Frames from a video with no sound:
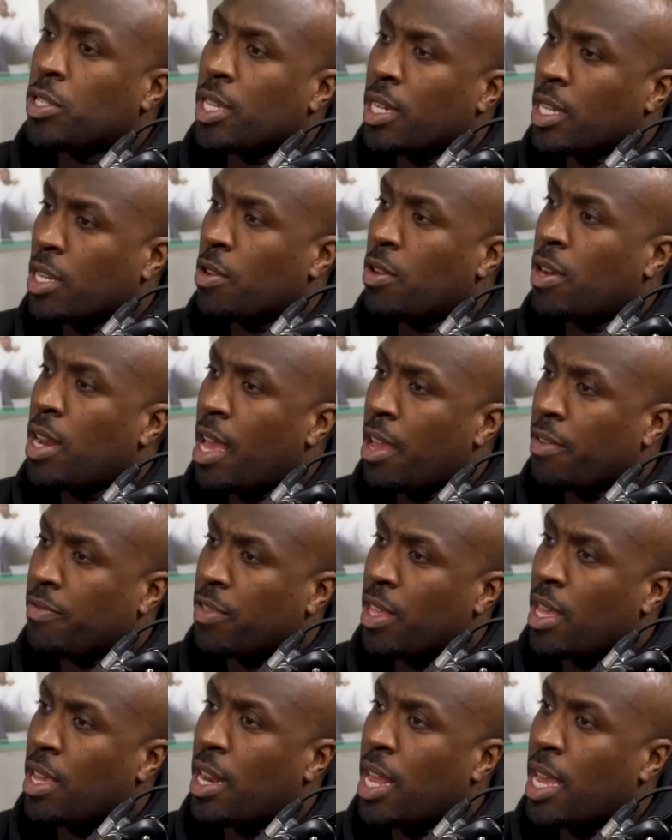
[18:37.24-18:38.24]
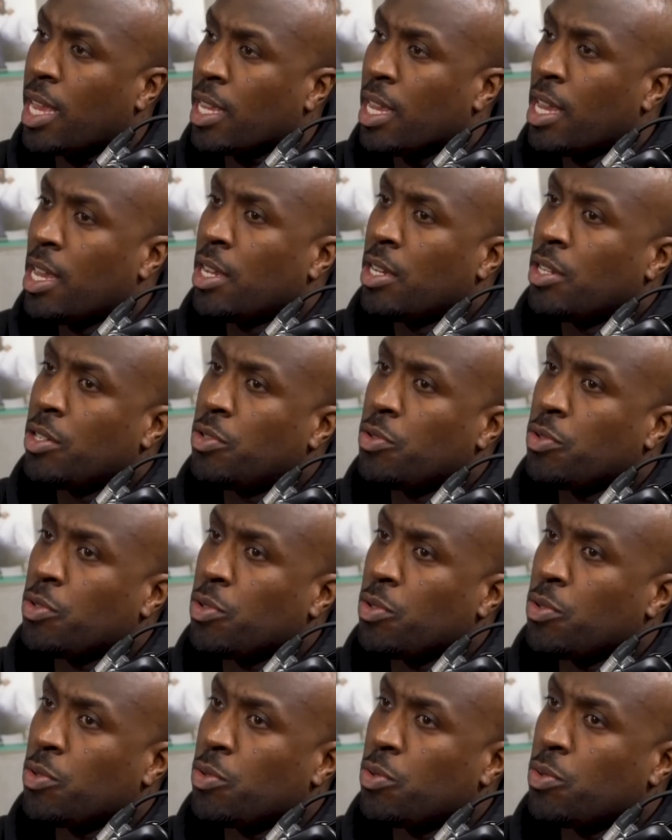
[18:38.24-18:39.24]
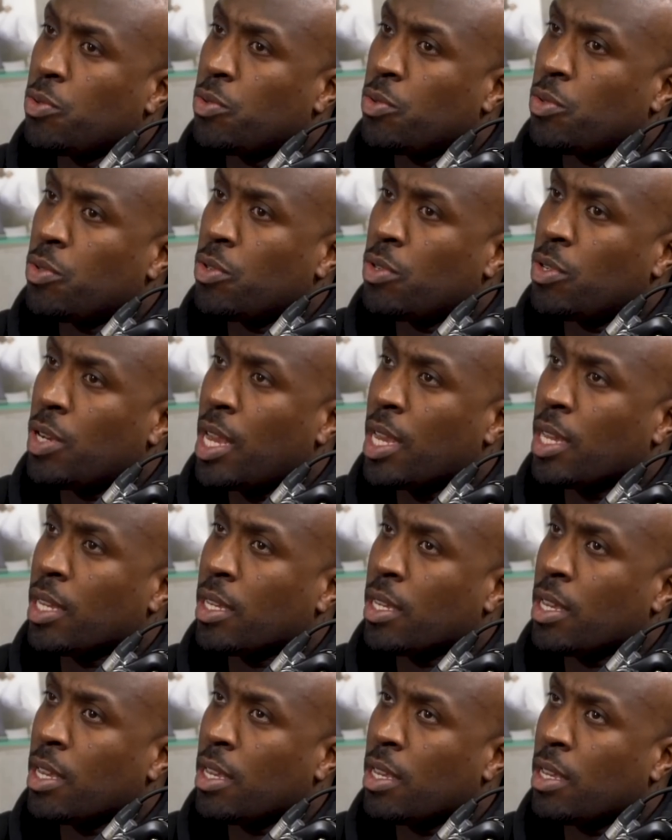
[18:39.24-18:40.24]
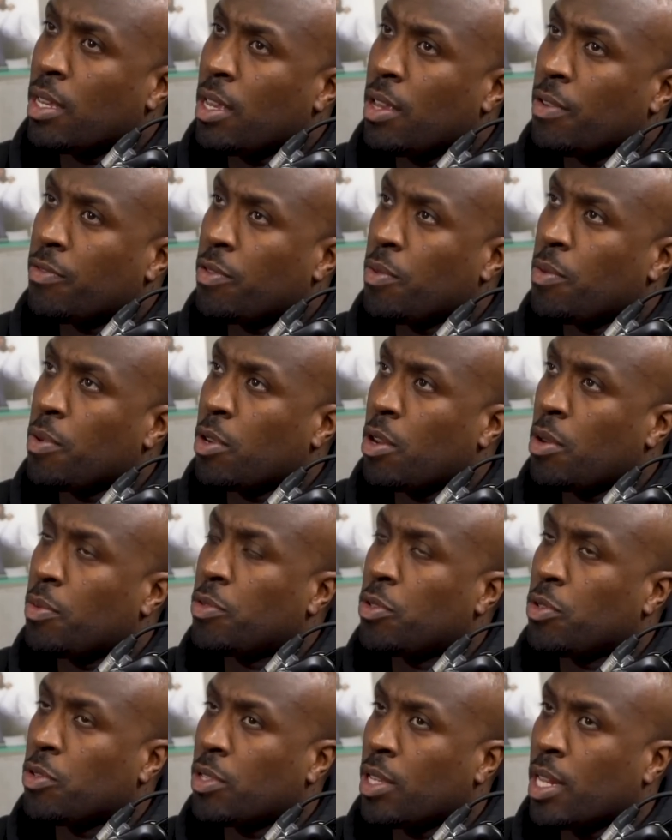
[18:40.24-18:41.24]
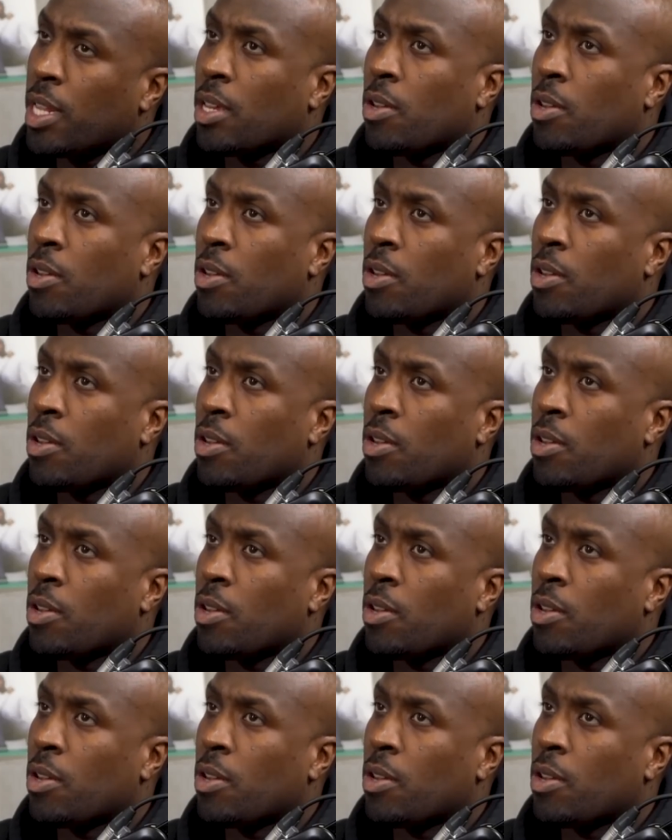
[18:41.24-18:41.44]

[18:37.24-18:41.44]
use that in your life then? Like, do you, like, if someone comes to you and say,